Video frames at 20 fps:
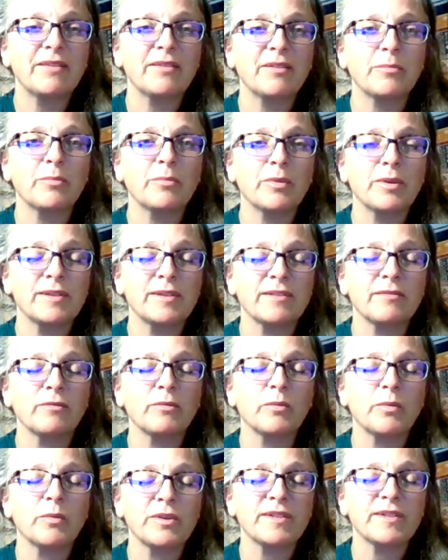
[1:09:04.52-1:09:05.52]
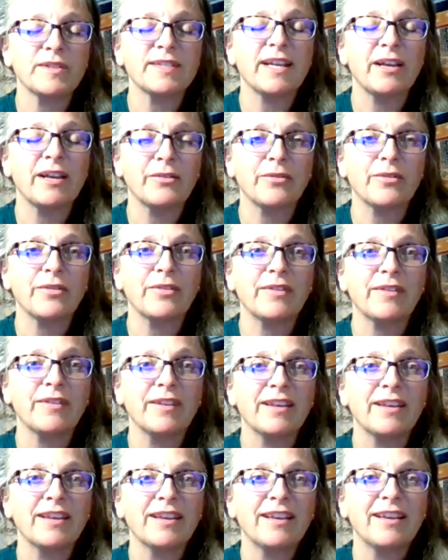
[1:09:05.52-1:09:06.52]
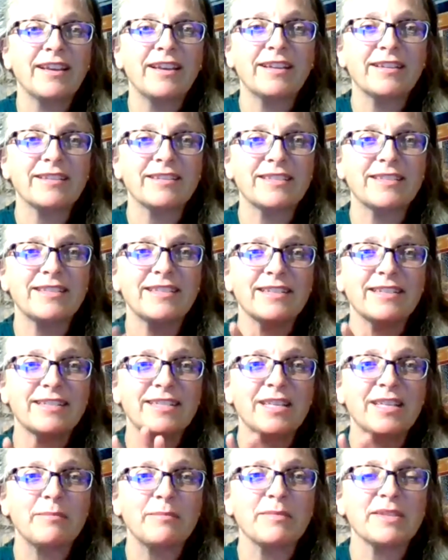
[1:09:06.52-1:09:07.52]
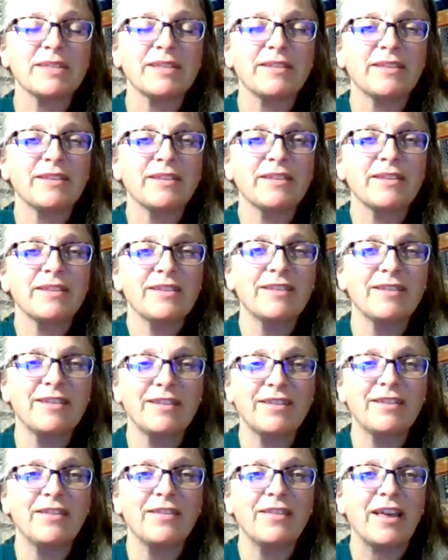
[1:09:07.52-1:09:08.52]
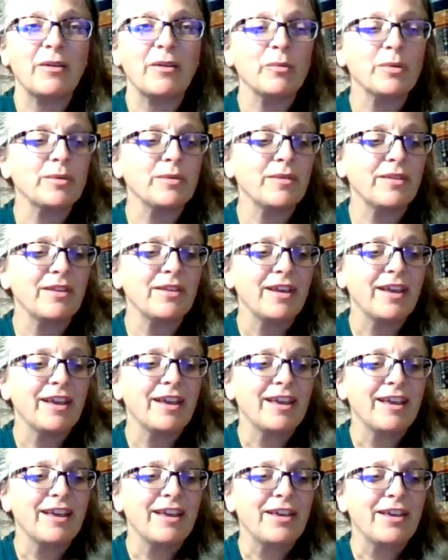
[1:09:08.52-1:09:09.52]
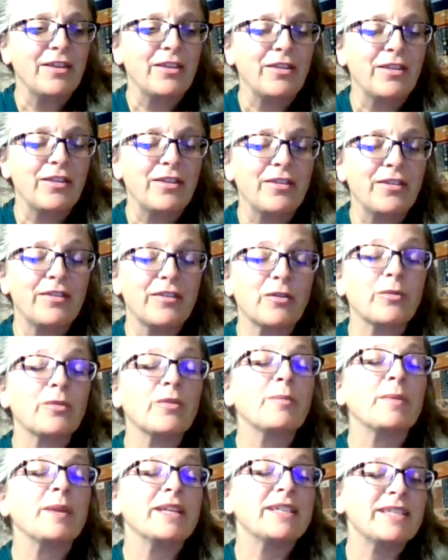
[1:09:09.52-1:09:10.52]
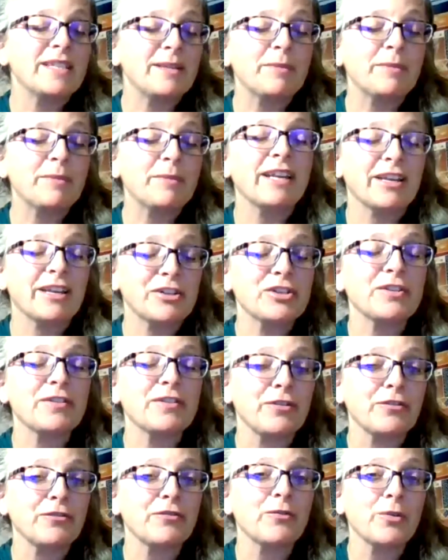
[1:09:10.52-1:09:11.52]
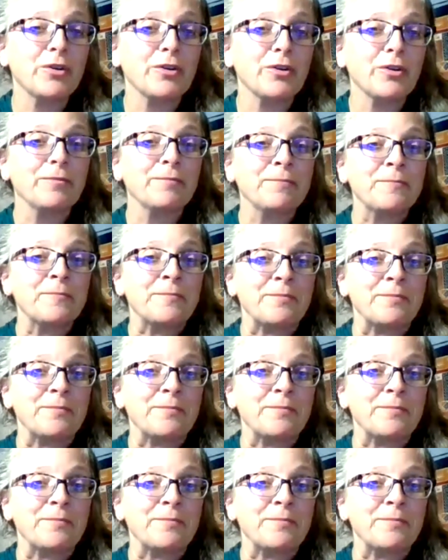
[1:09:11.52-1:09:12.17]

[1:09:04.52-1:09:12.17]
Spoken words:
the pre-Civil War South. It seems that there would have been a deep connection there for her.